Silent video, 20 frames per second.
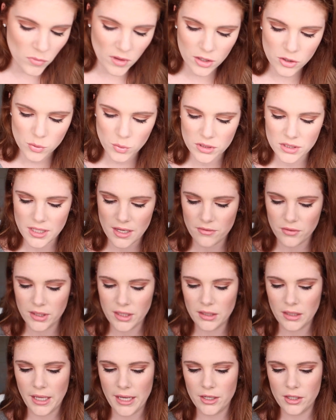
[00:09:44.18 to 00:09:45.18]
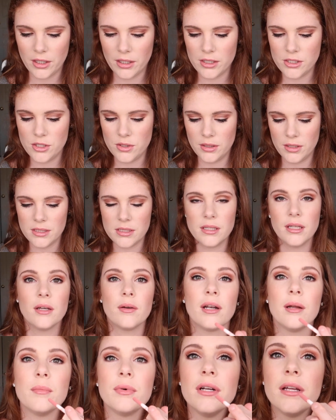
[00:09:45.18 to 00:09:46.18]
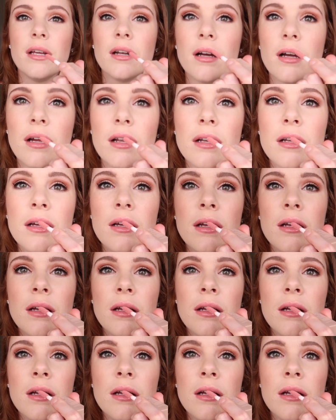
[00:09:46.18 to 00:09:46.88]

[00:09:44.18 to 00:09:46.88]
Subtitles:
This one's definitely lighter, as you can see like when I'm putting it on.